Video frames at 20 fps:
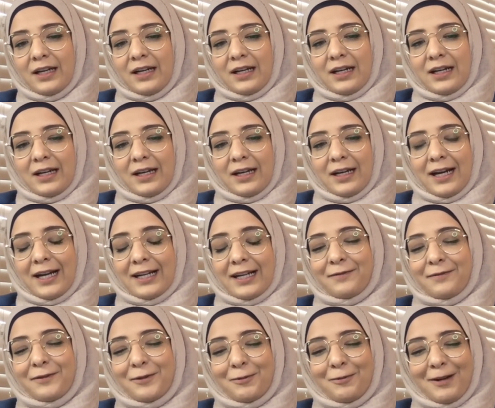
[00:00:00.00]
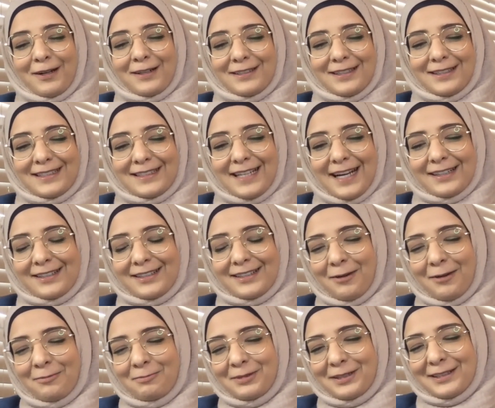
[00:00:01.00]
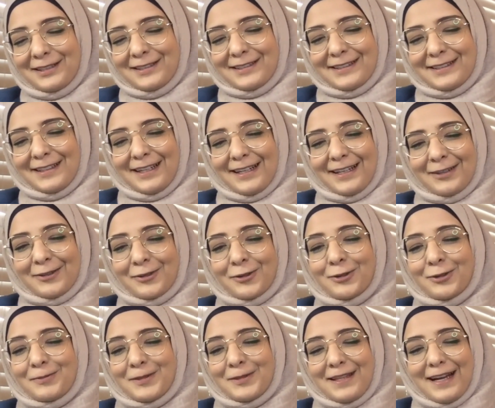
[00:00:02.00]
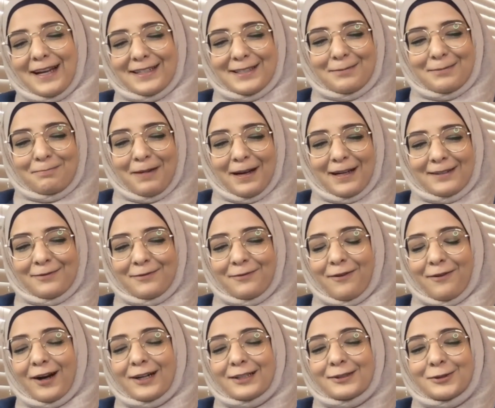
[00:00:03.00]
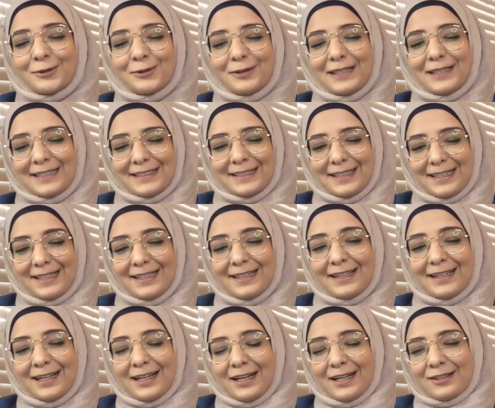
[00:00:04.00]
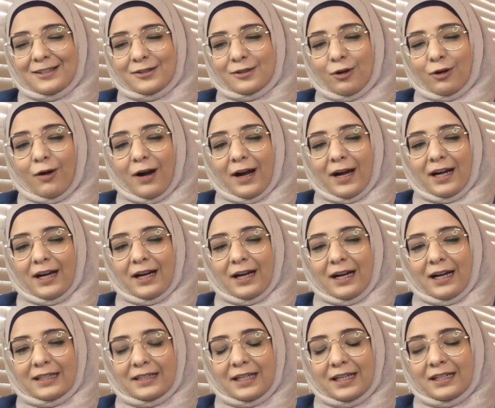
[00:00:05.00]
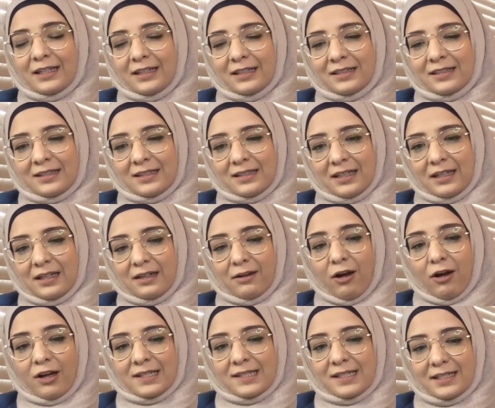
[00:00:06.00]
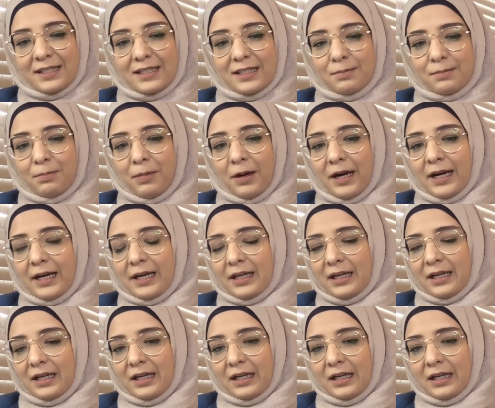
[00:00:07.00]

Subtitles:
And if you want exact numbers, groups that spent far too little, so attendance losses by